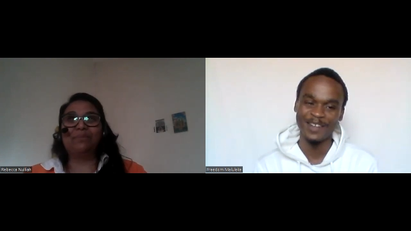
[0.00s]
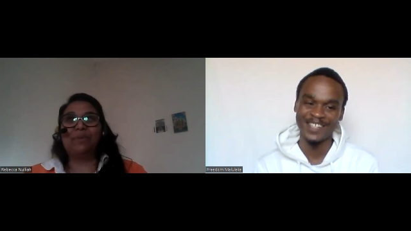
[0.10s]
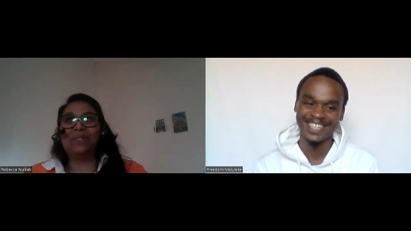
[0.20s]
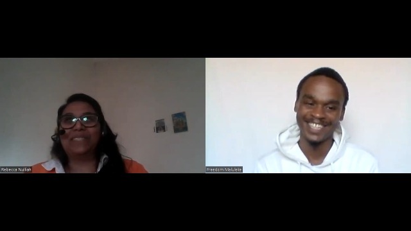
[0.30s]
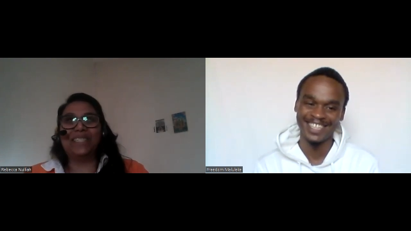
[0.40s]

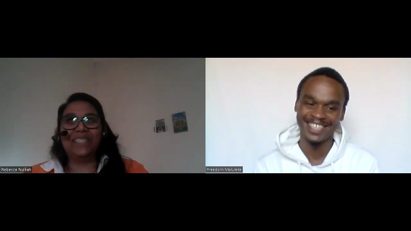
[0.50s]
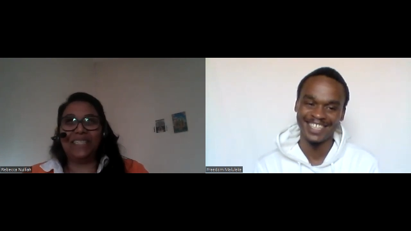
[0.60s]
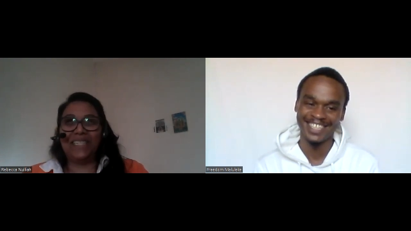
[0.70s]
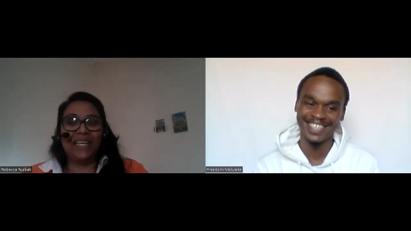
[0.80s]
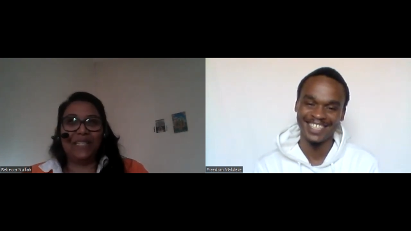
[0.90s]
Speaker 1: mostly
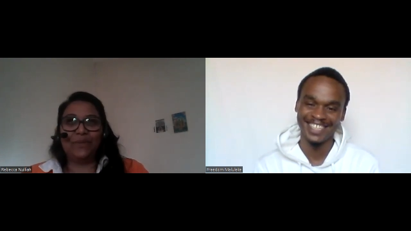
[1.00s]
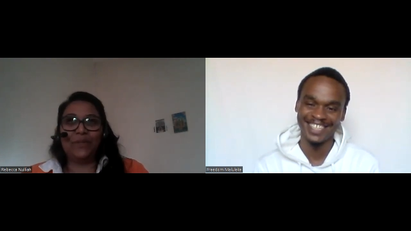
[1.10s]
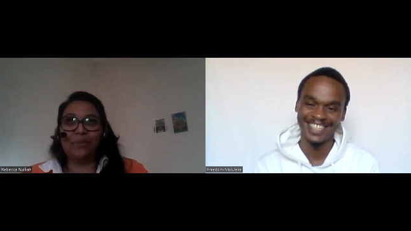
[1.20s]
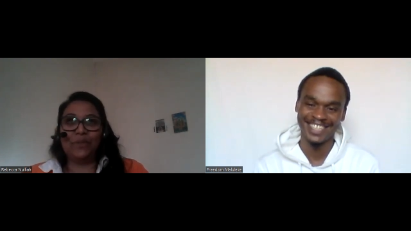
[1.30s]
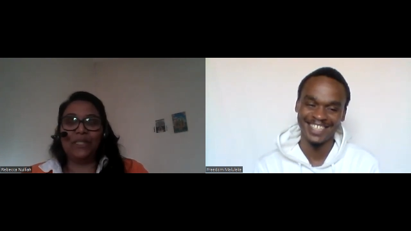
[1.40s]
yeah, it
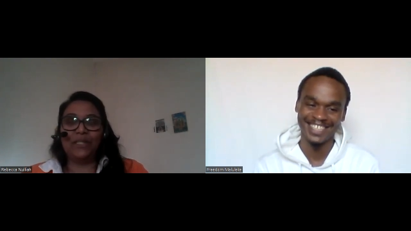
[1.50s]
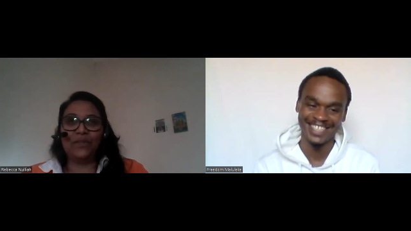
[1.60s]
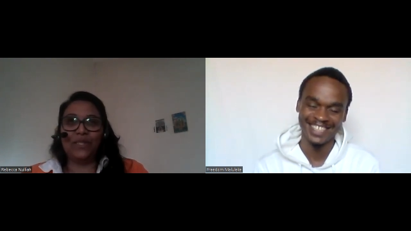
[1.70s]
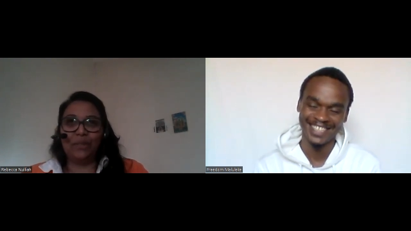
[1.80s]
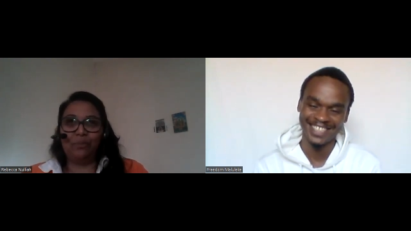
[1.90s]
was mostly
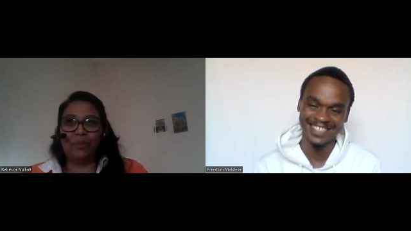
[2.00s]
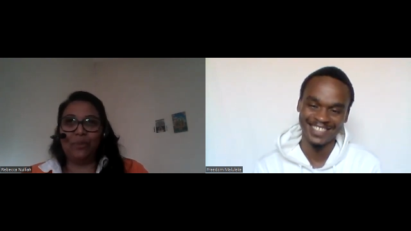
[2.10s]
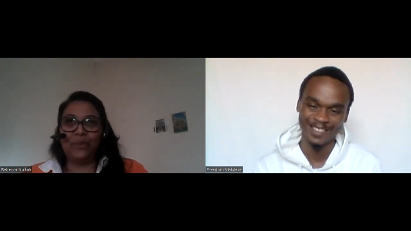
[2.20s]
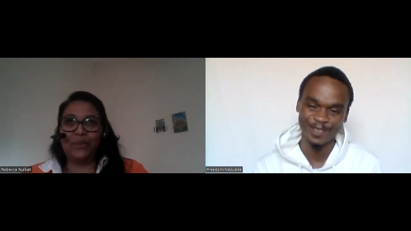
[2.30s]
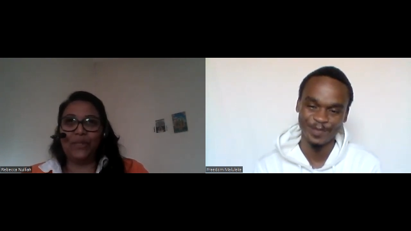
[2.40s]
to let
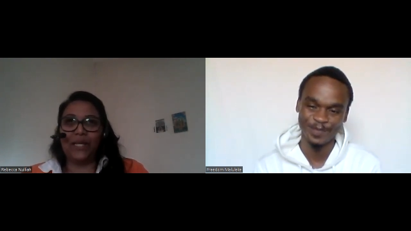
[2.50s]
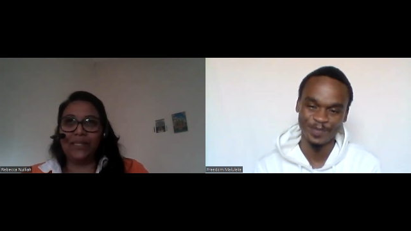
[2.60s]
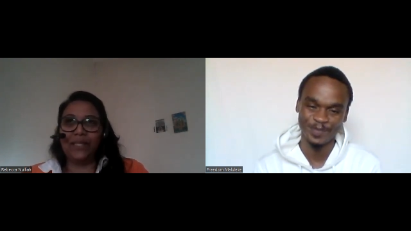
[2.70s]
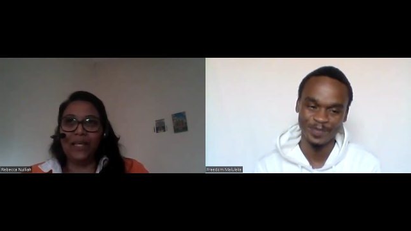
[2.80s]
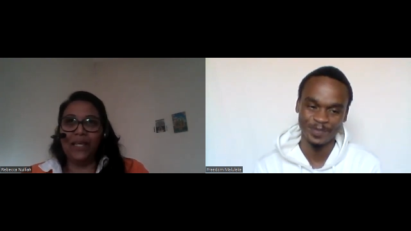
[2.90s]
people know that
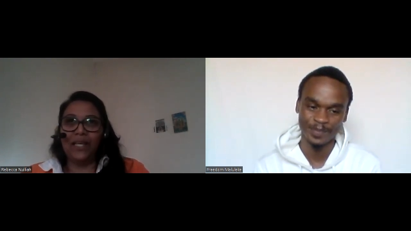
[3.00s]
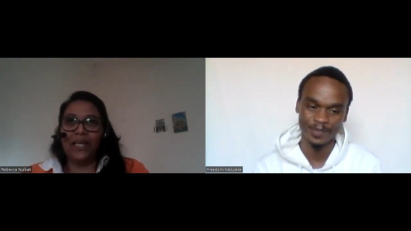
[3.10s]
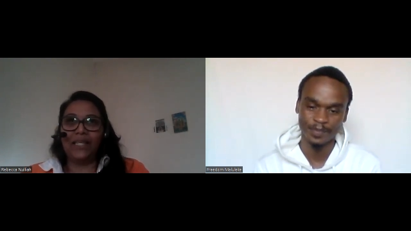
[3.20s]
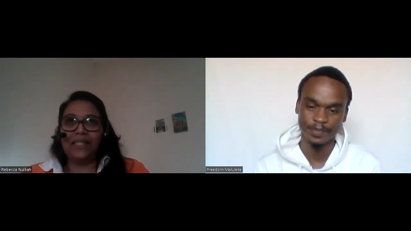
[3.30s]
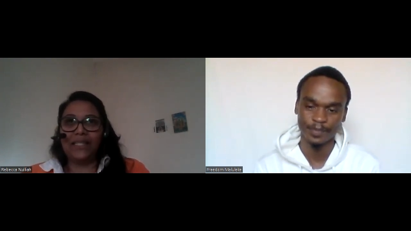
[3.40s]

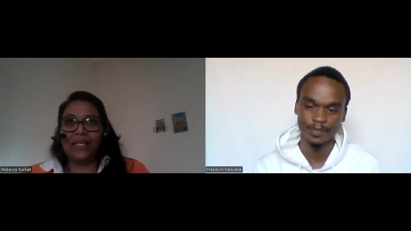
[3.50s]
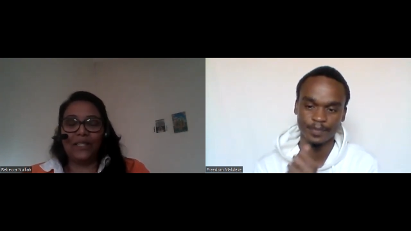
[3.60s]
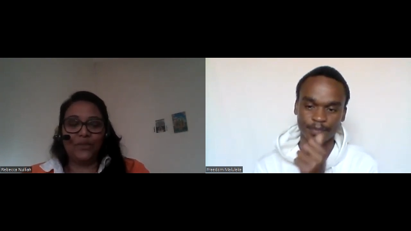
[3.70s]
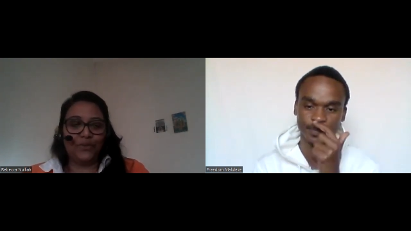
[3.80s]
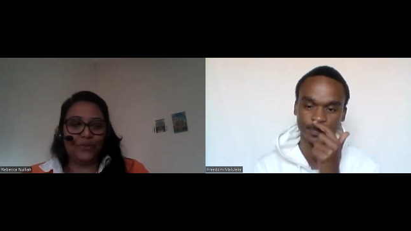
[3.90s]
instead
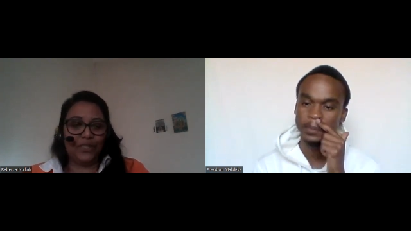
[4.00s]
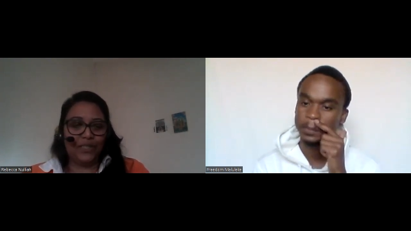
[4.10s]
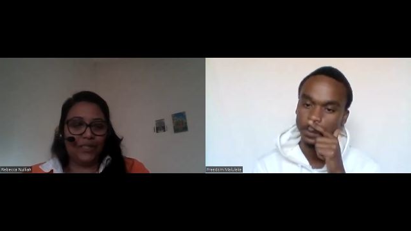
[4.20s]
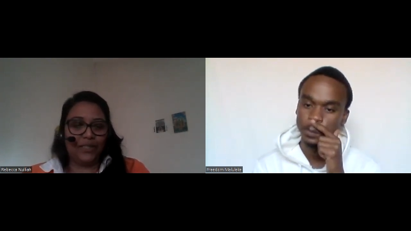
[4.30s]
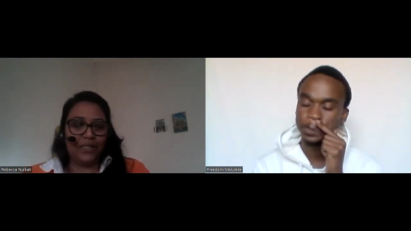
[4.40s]
of
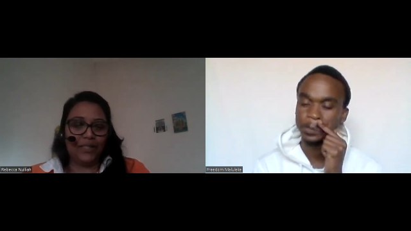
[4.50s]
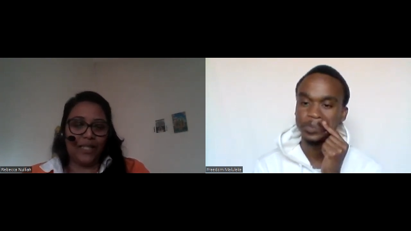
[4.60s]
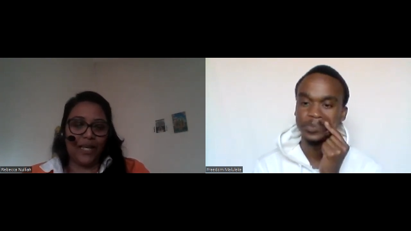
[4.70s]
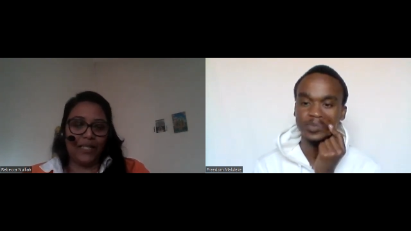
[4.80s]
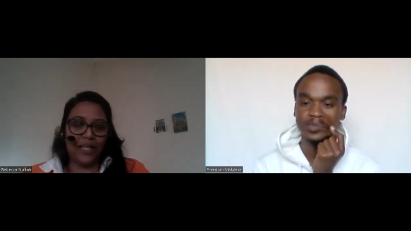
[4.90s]
just
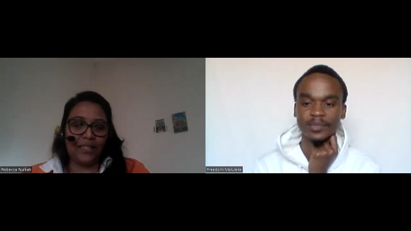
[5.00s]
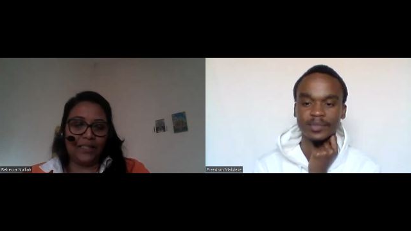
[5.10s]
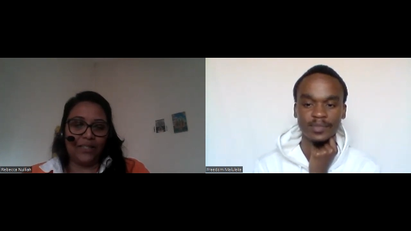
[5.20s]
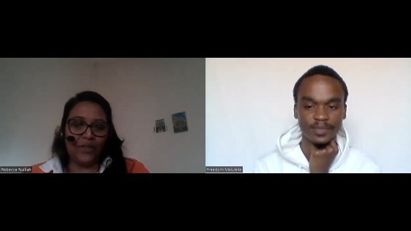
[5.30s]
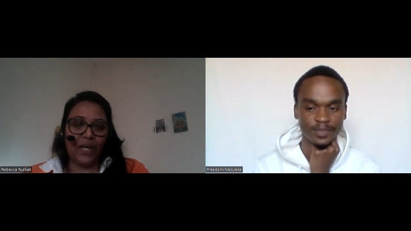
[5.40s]
saying that
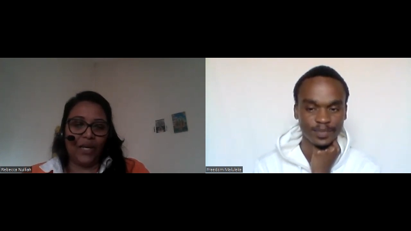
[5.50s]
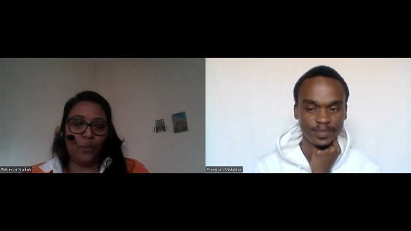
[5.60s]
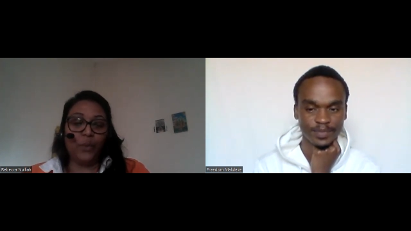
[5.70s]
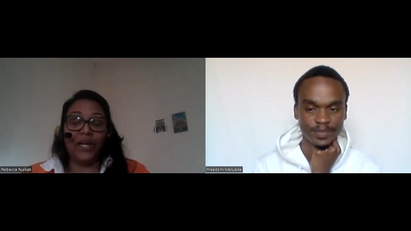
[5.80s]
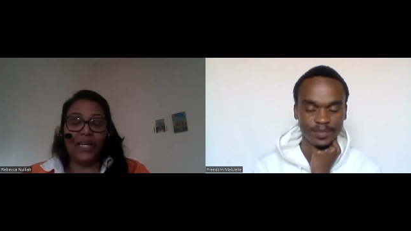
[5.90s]
okay,
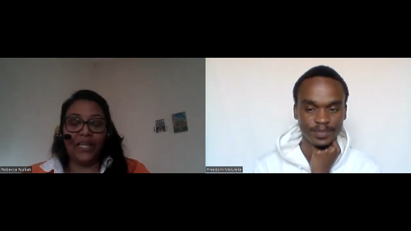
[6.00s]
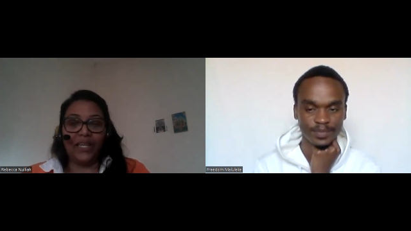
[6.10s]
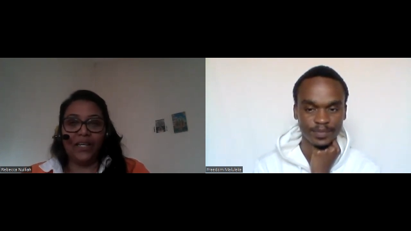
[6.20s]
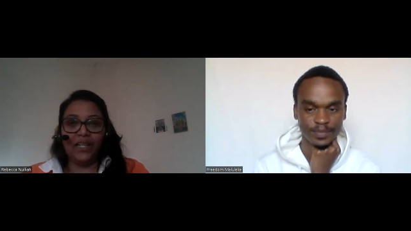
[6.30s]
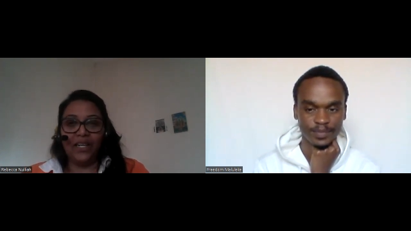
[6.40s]
we are
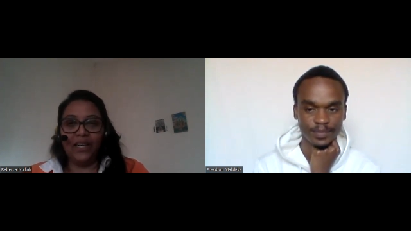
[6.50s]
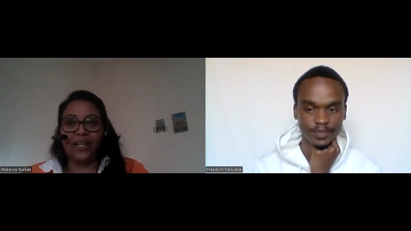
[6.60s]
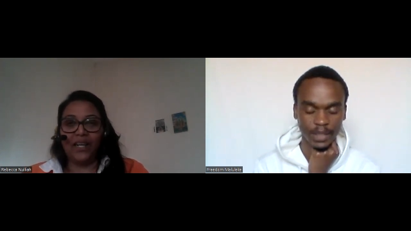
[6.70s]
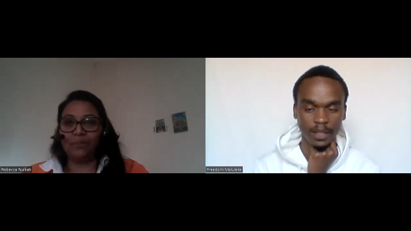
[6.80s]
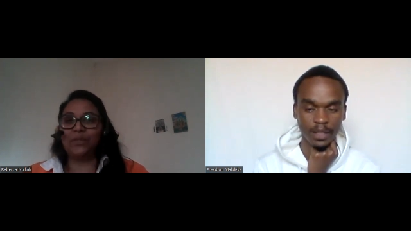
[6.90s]
here,
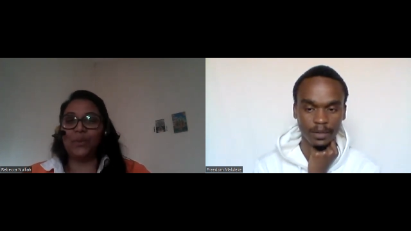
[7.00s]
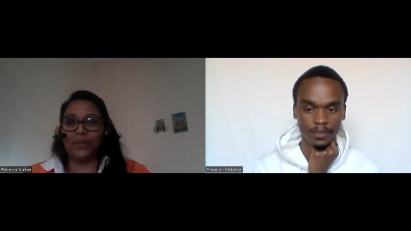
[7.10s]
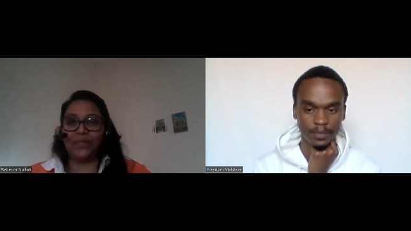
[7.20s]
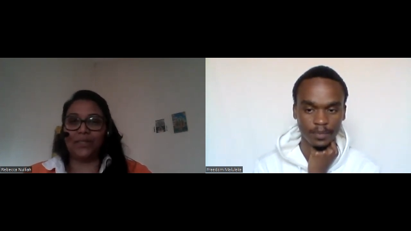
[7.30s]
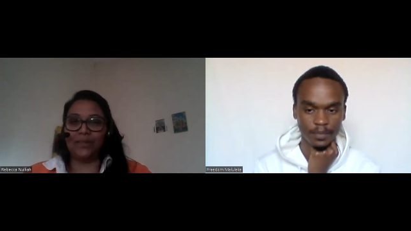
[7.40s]
come to
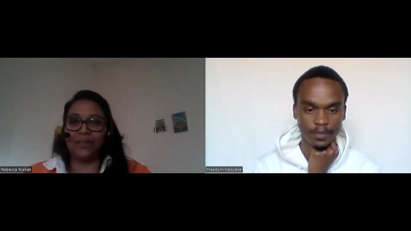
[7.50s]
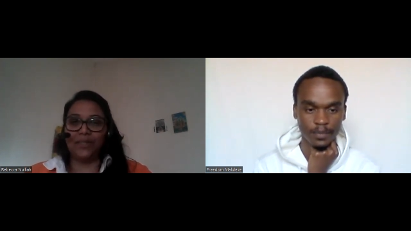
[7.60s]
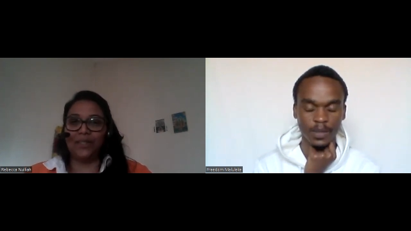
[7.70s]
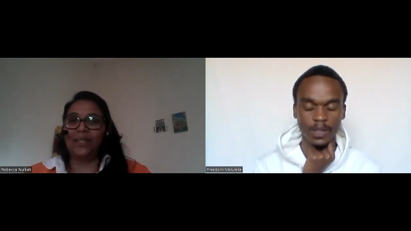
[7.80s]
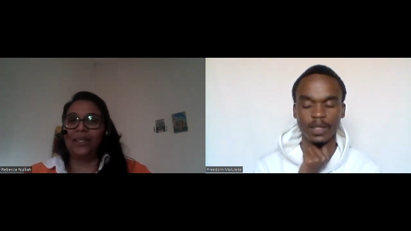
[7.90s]
us.
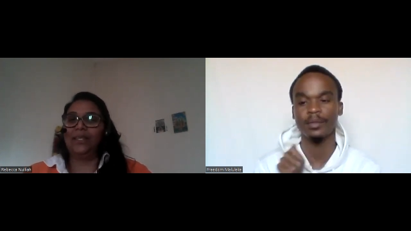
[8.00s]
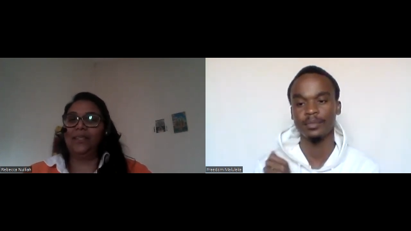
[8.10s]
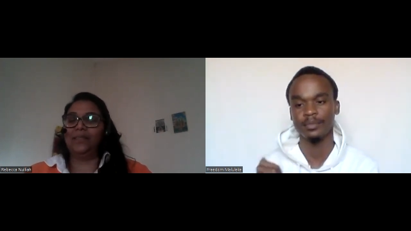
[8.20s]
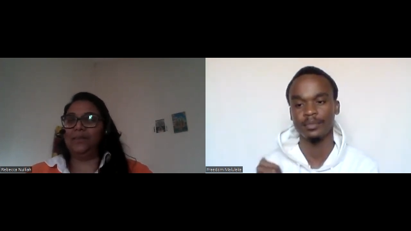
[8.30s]
Yeah.